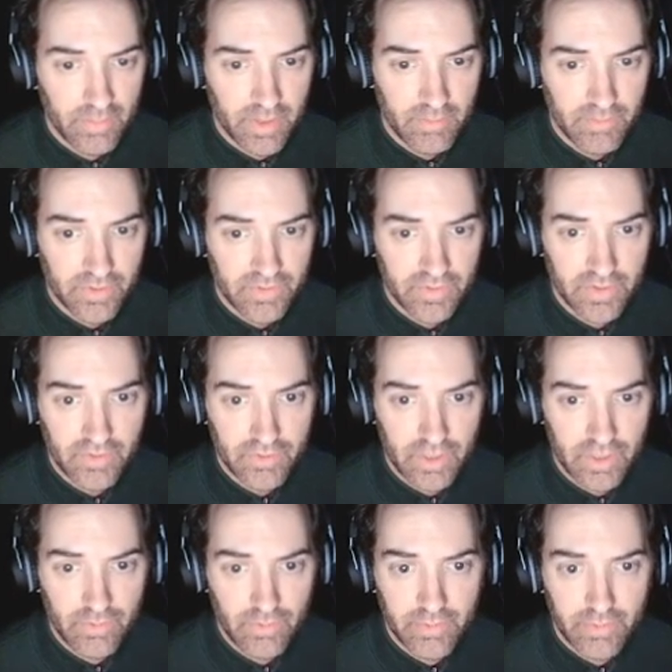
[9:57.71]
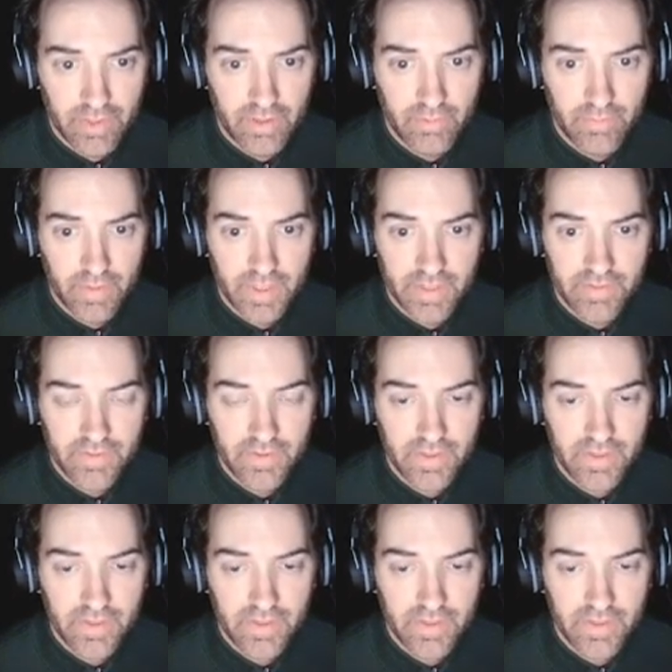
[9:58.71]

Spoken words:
I'm just in trouble no matter what.